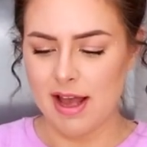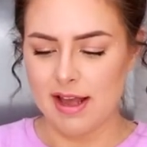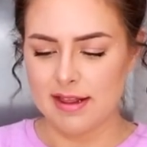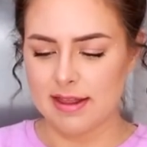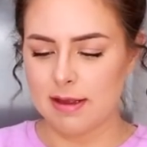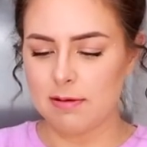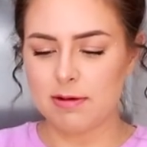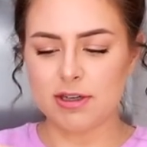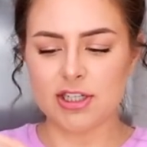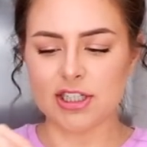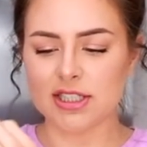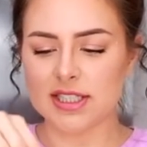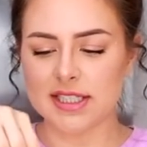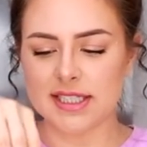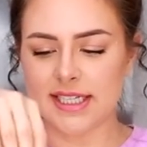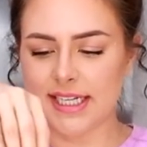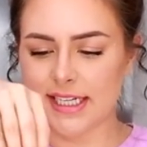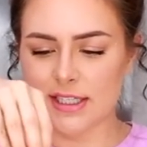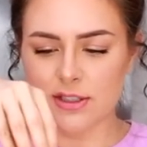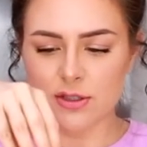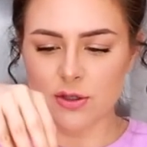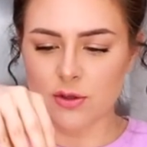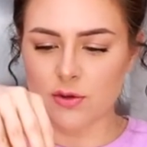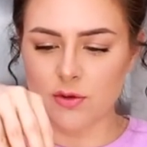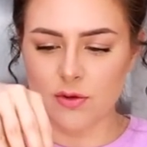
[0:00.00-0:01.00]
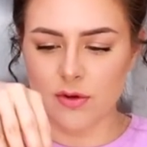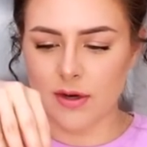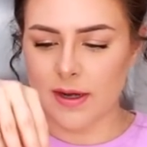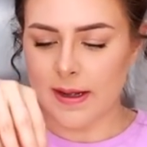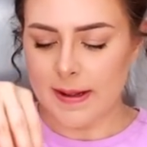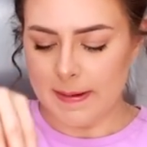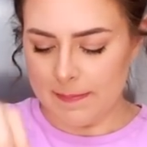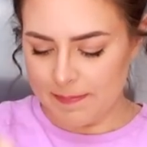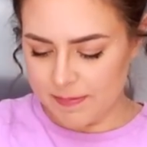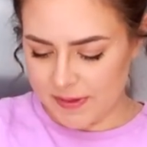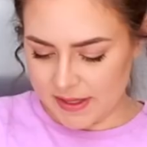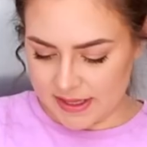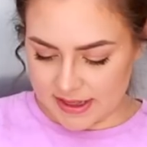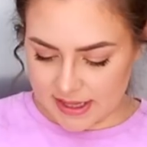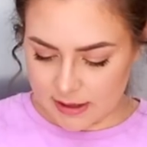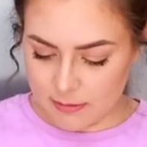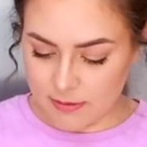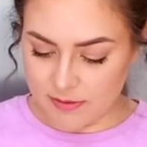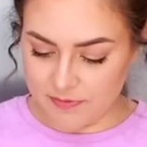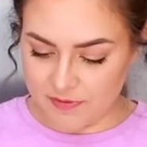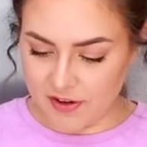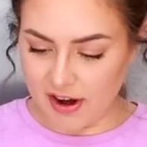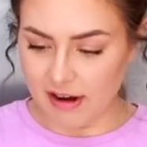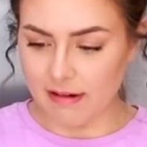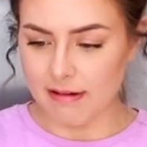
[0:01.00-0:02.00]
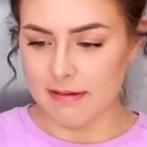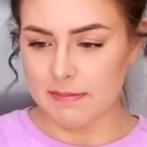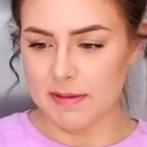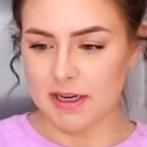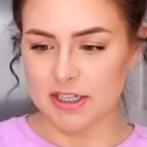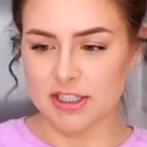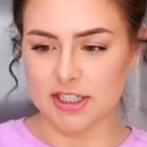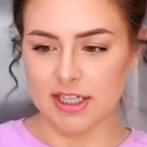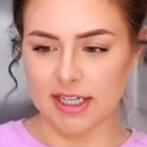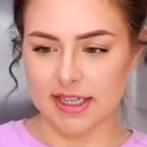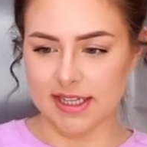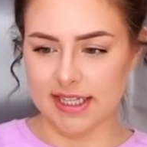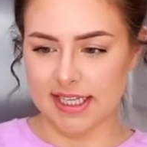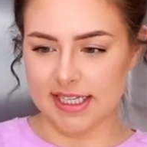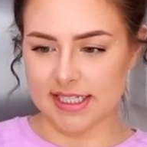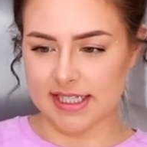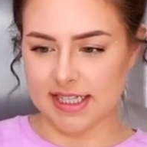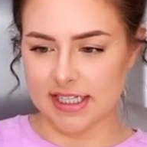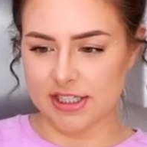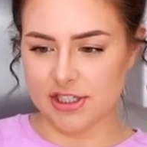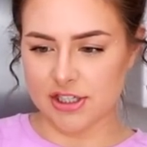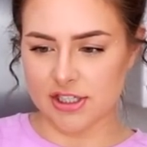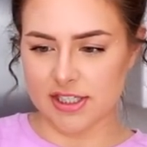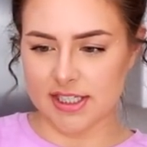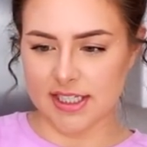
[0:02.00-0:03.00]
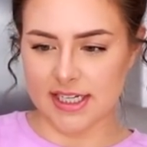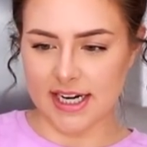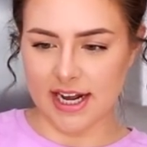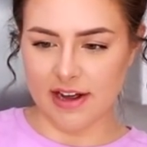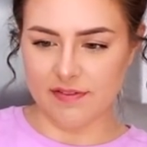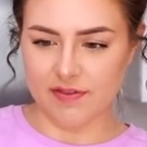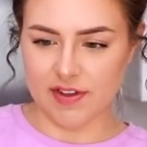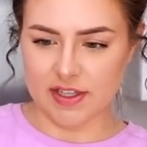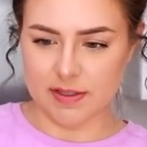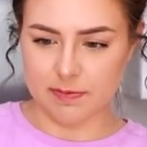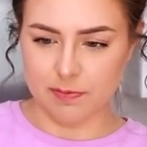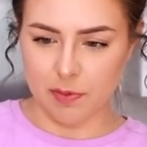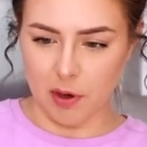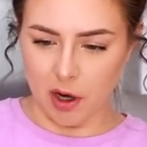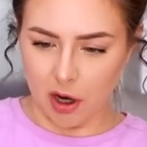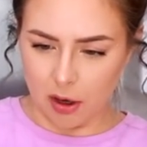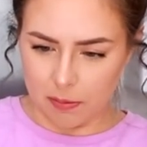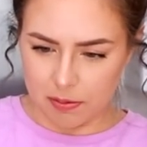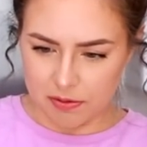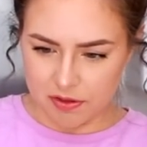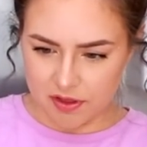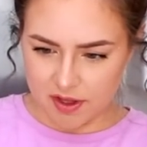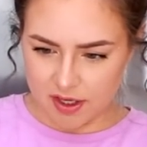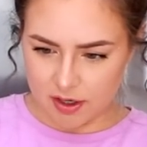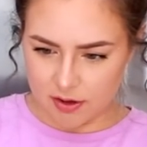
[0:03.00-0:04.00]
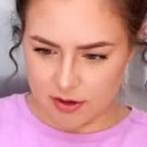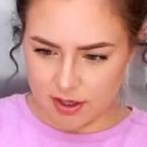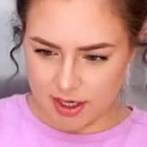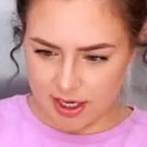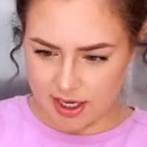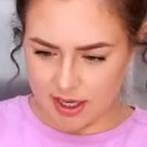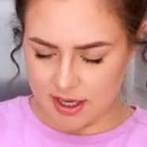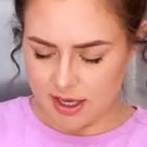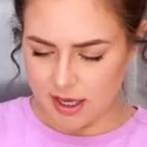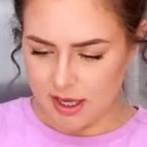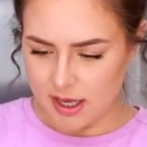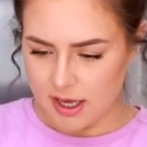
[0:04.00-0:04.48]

They were just little, they were very much like this, they just didn't have this pop thing on it.